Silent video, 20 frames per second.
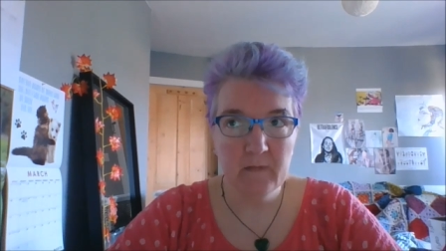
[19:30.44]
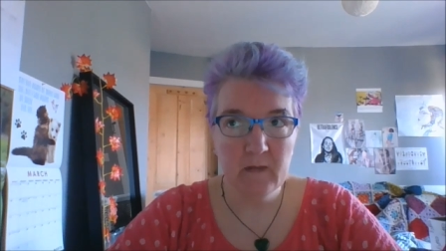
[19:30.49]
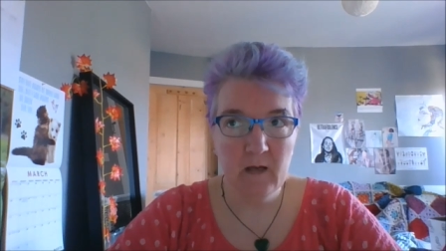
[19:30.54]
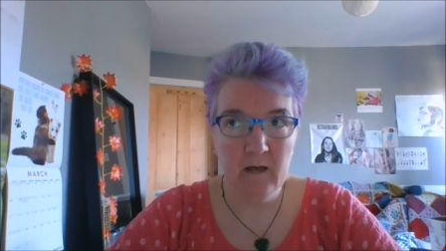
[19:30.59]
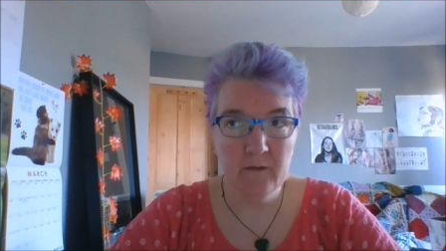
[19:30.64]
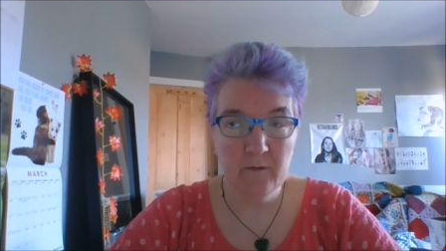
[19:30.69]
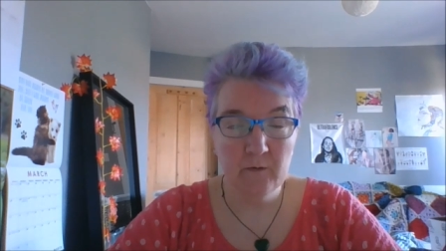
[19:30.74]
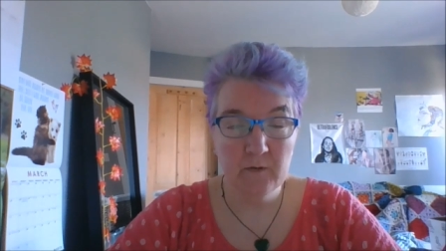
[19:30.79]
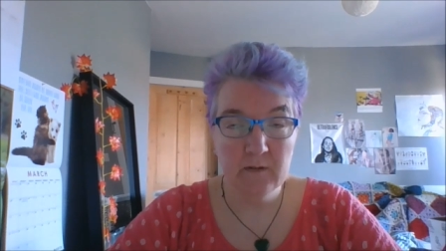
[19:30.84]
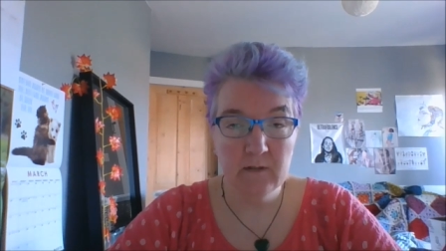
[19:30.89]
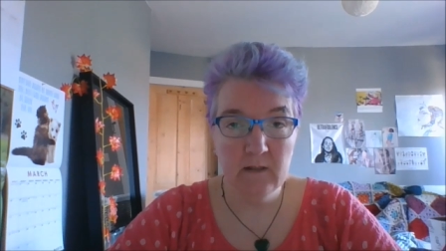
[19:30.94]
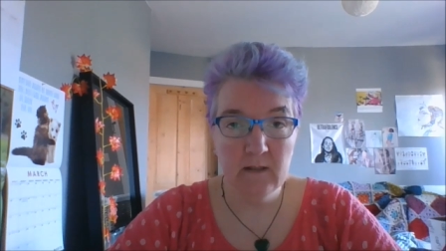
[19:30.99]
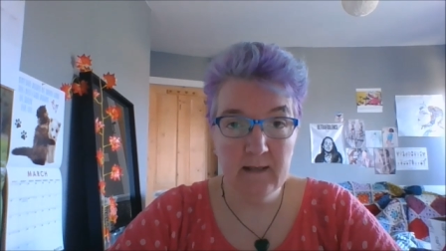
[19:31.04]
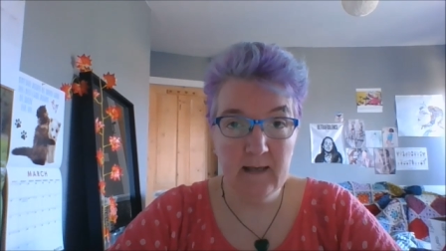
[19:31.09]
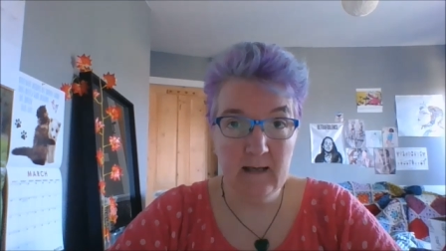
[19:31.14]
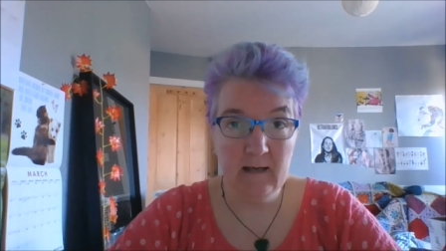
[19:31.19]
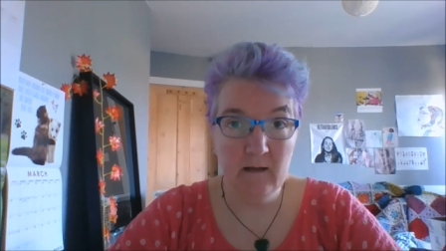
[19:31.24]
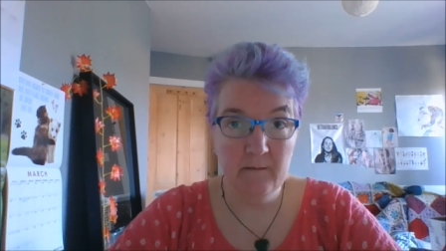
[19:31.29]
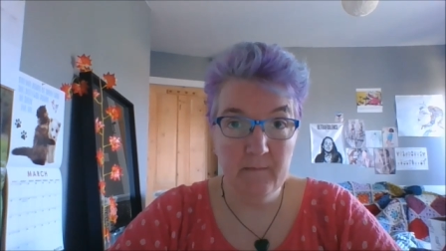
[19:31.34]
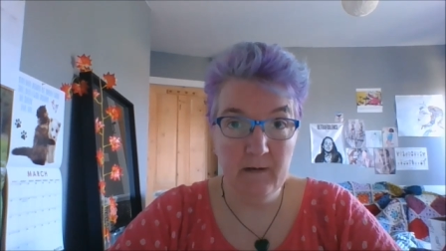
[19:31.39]
I thought, again,
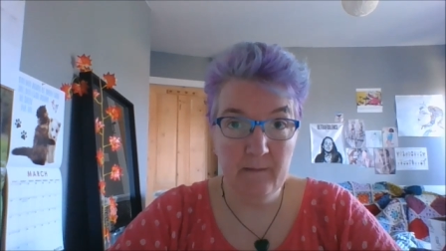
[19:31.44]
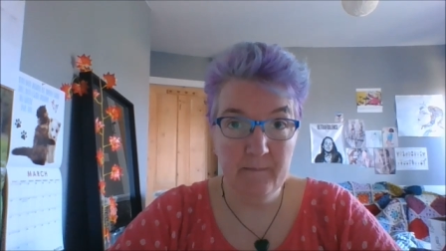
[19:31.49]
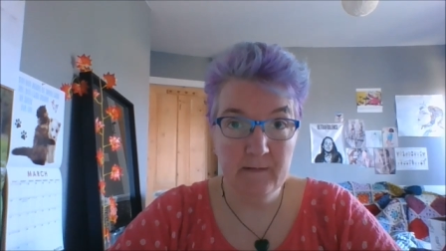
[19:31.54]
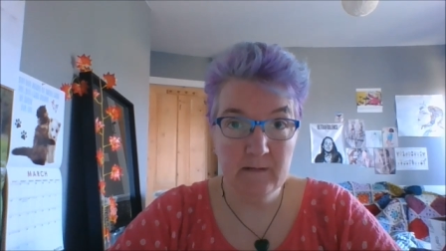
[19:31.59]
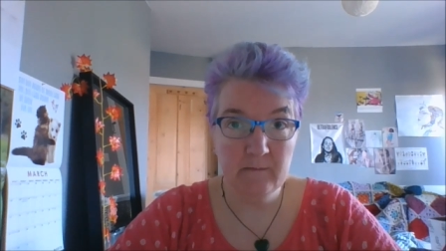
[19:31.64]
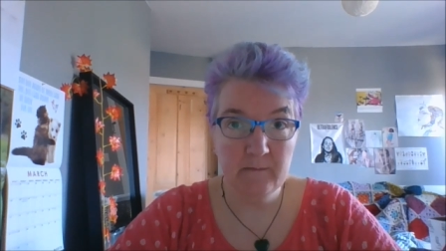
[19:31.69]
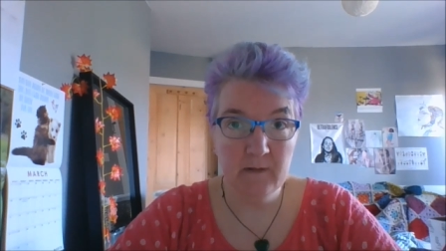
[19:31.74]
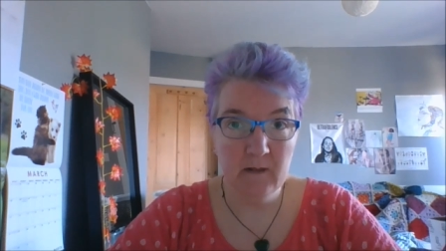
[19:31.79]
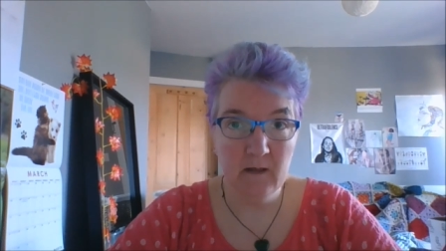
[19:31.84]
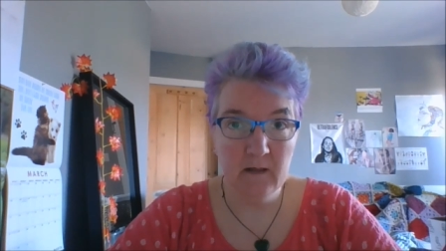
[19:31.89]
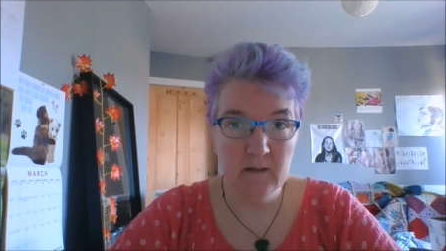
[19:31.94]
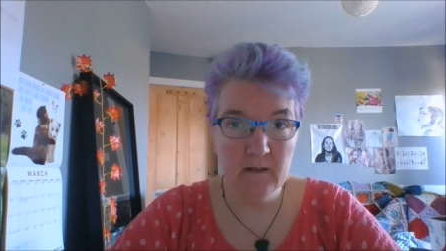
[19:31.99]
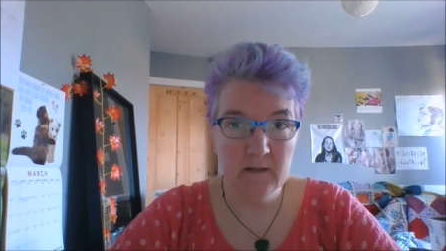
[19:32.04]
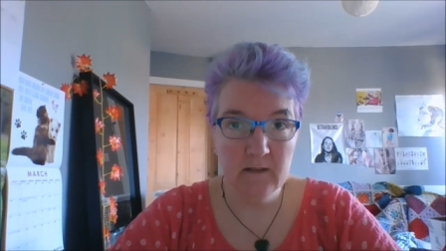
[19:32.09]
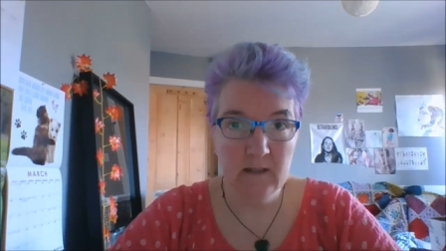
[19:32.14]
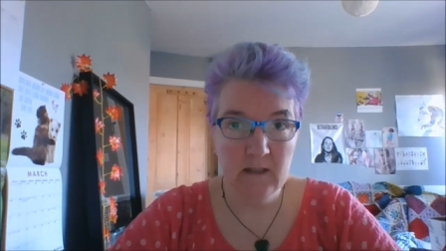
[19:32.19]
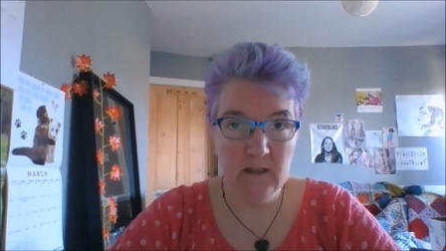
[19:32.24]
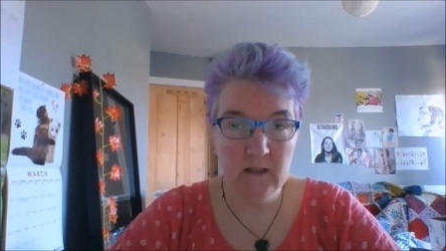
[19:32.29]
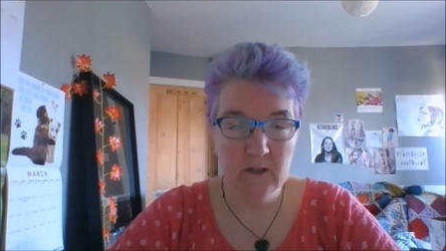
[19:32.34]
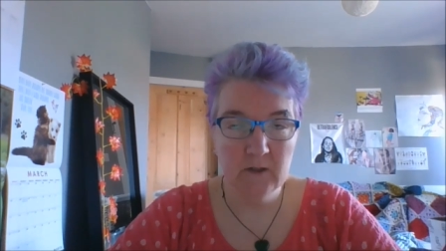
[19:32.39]
it might be something I could
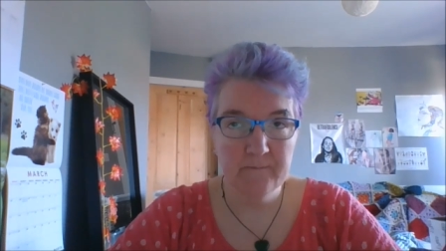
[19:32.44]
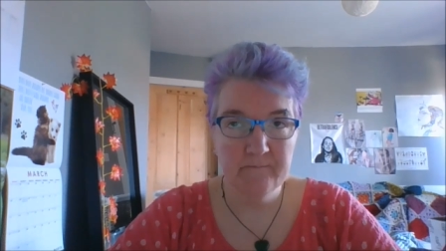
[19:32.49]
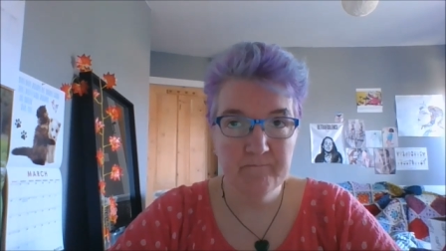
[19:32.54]
teach.